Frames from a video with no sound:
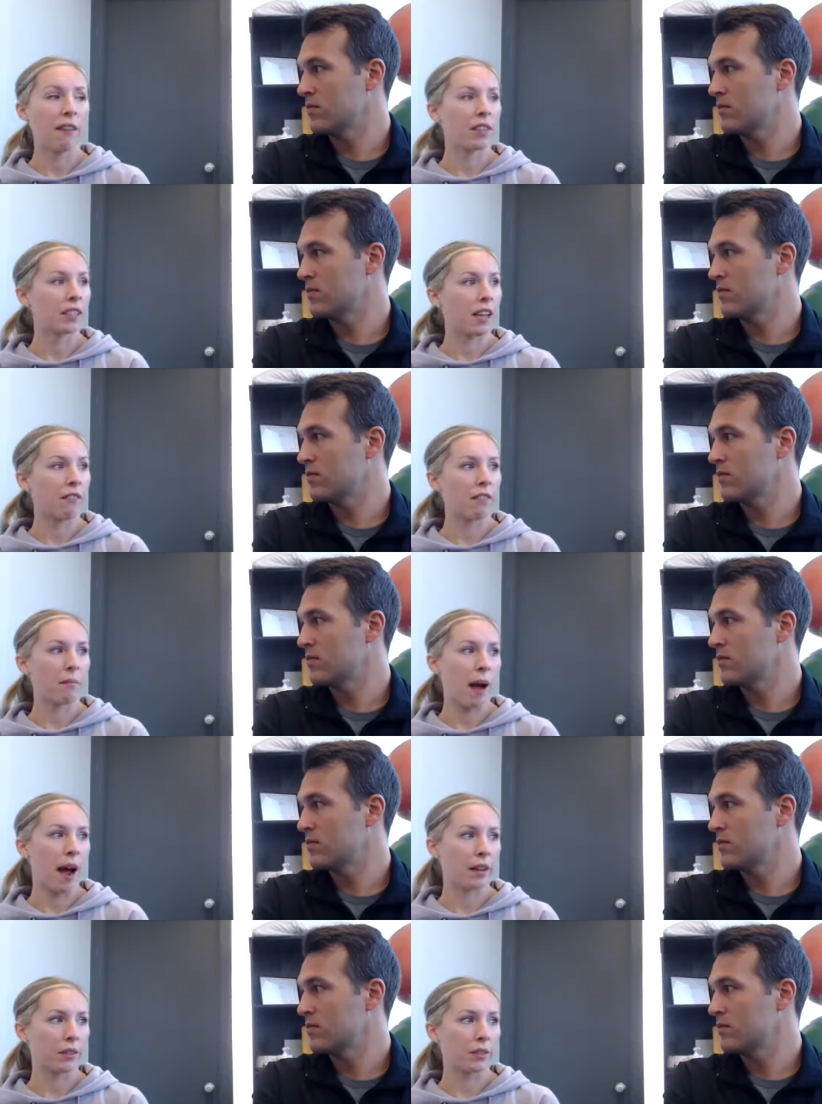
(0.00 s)
Speaker 1: 5 to 7
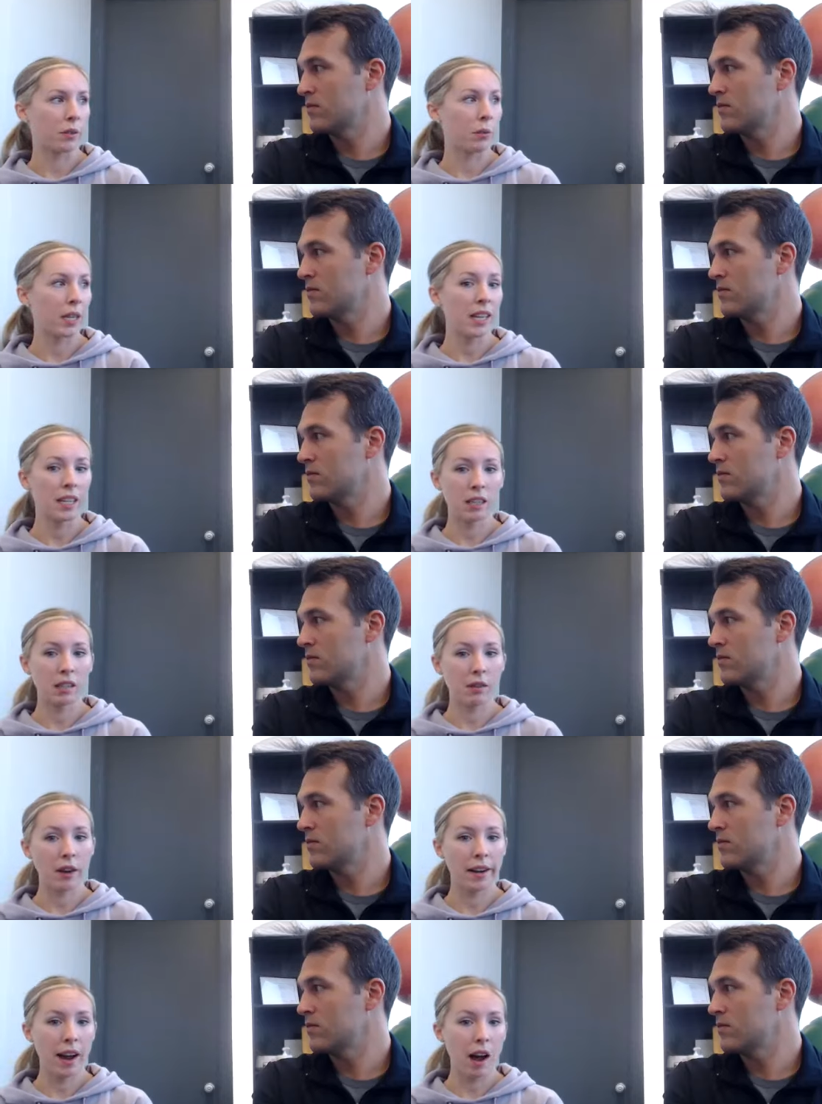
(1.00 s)
miles a week
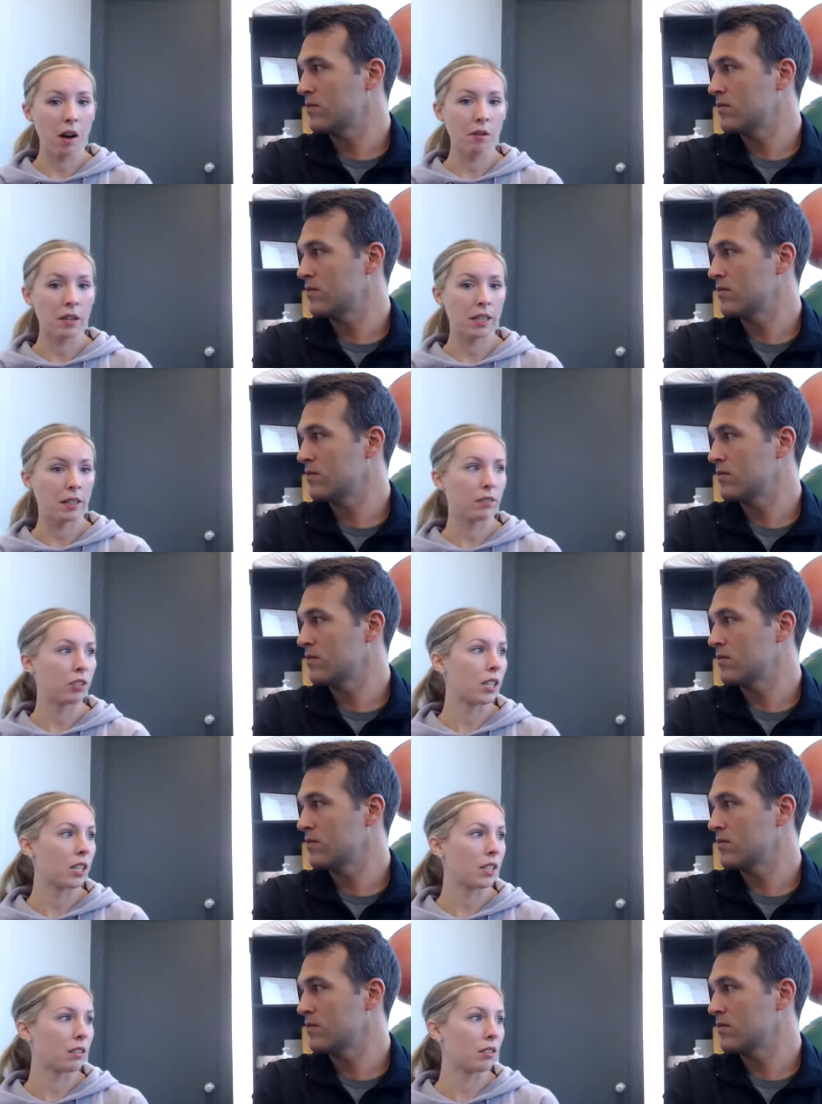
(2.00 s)
right now, and
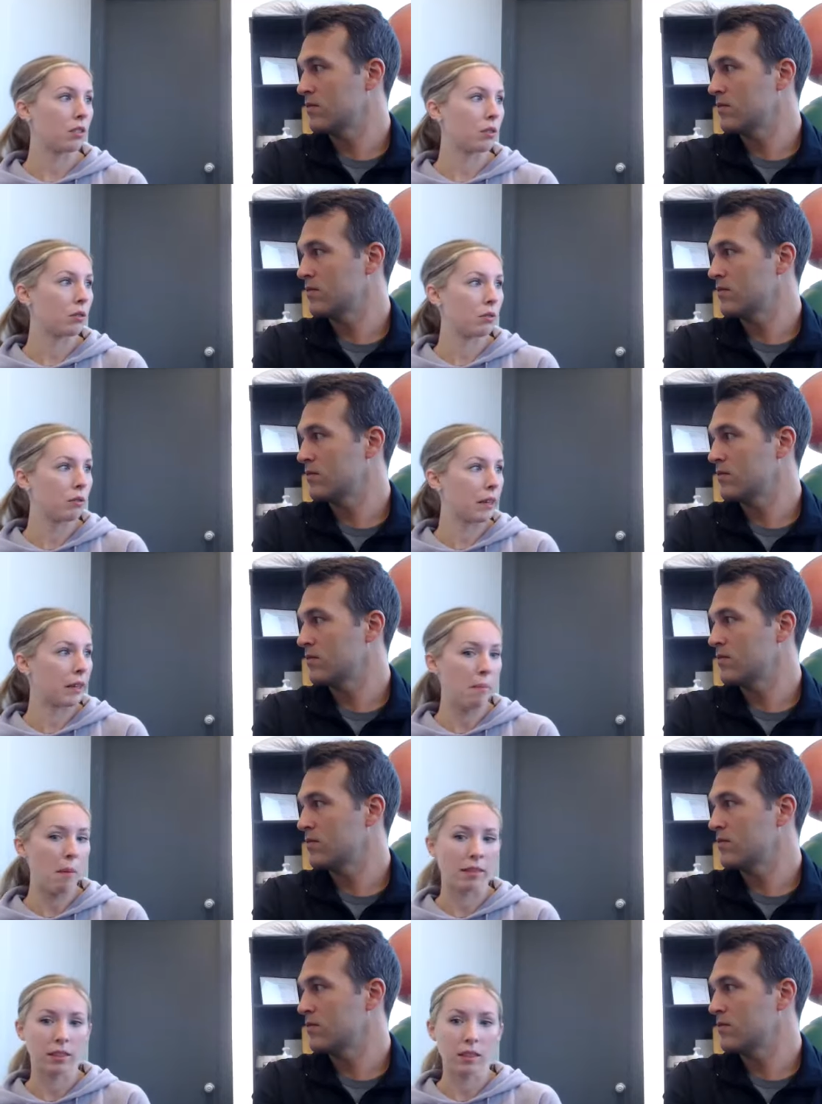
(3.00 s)
she's due in a
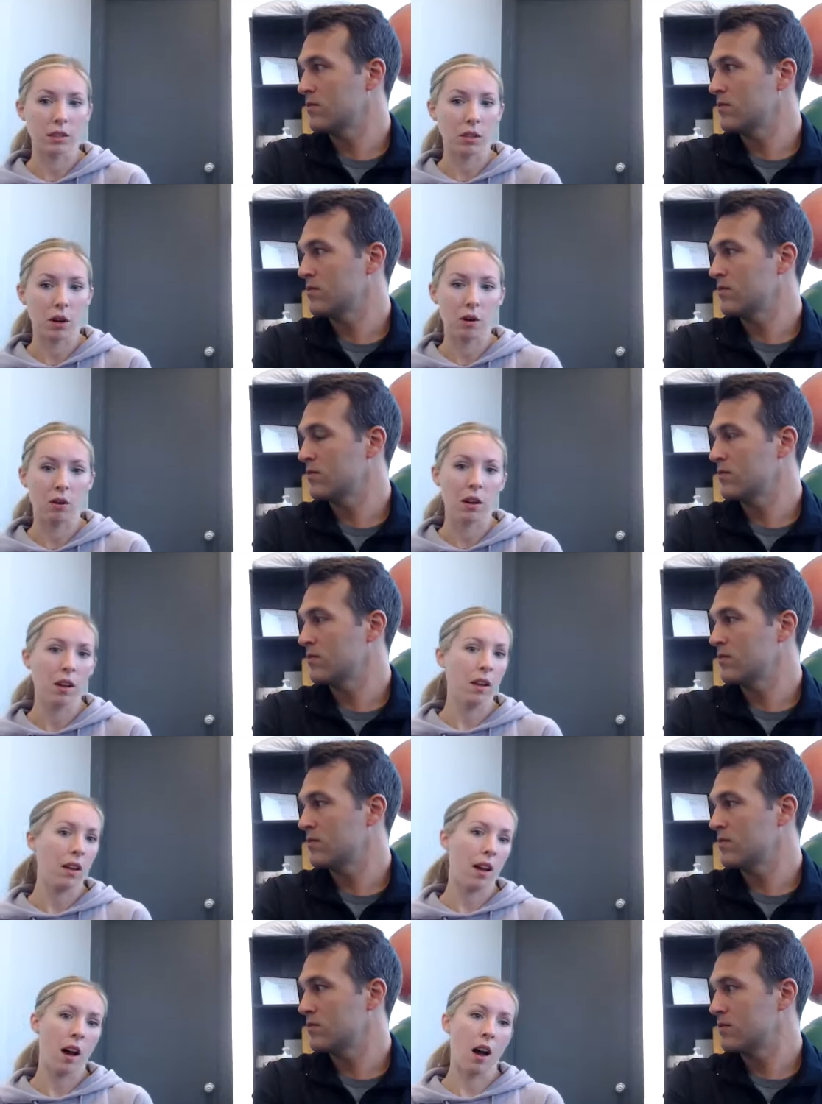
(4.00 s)
month. So,
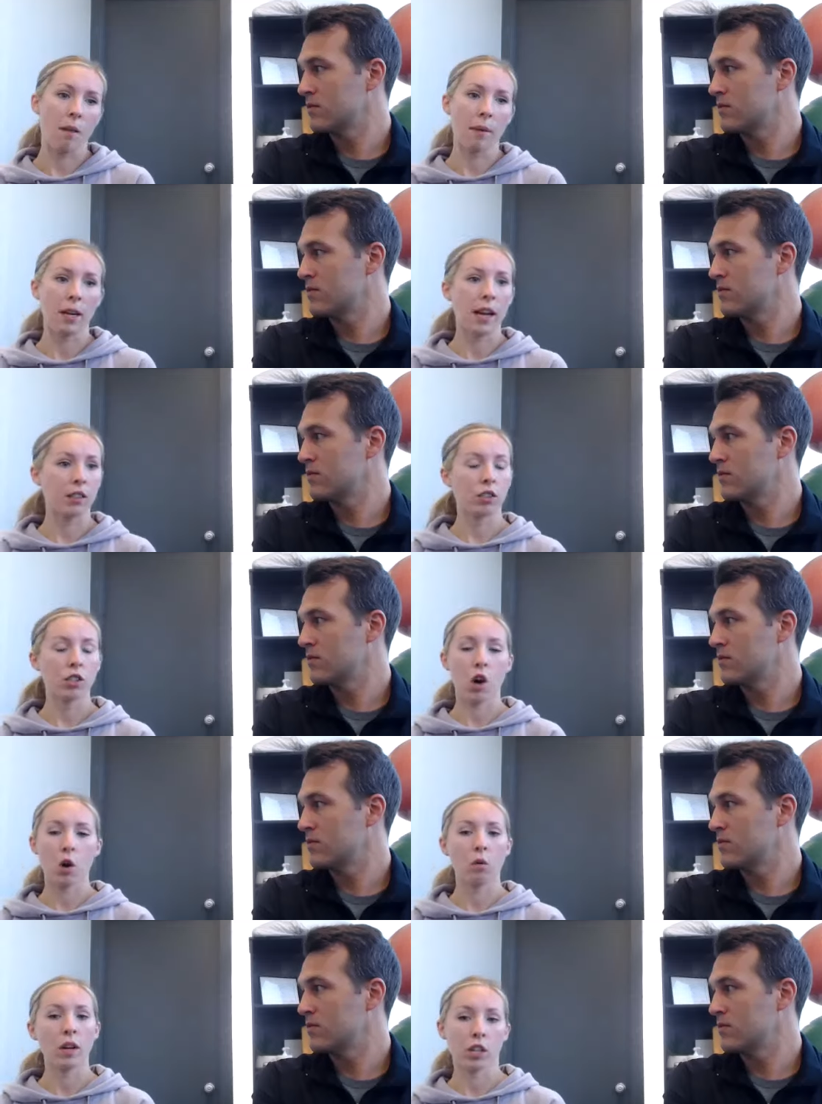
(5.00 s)
and has
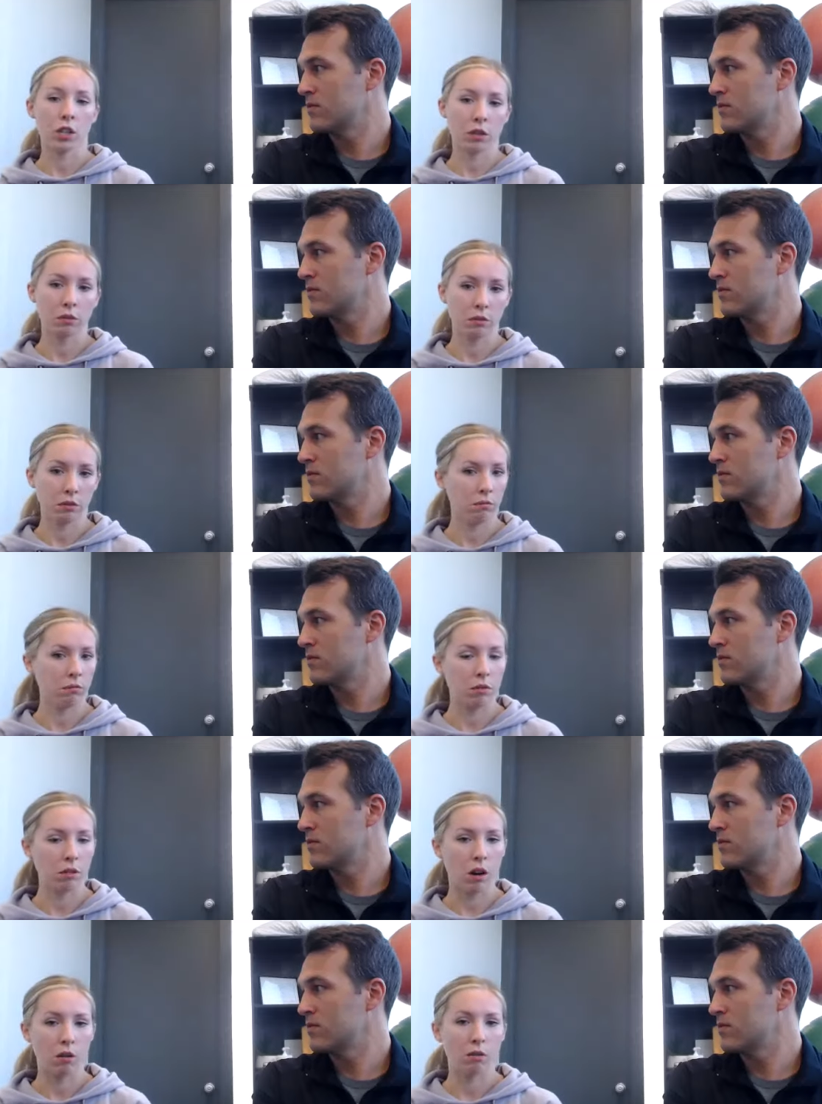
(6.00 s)
no issues.
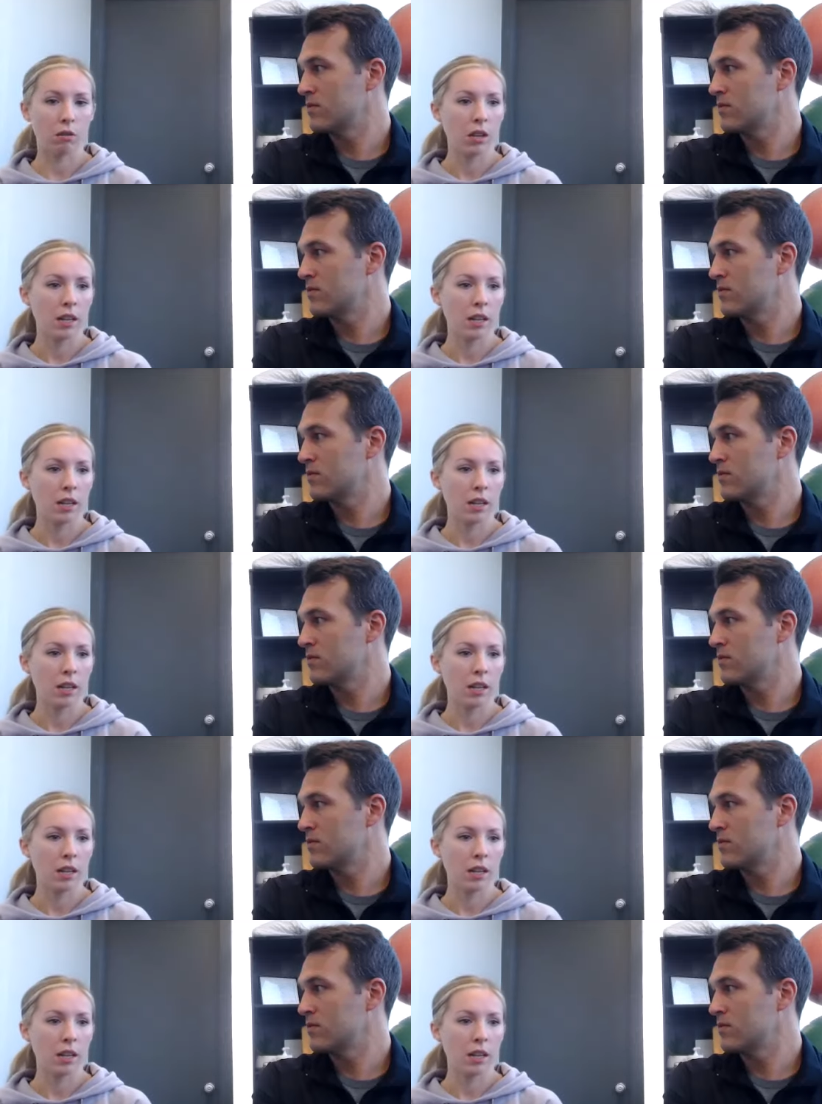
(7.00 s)
So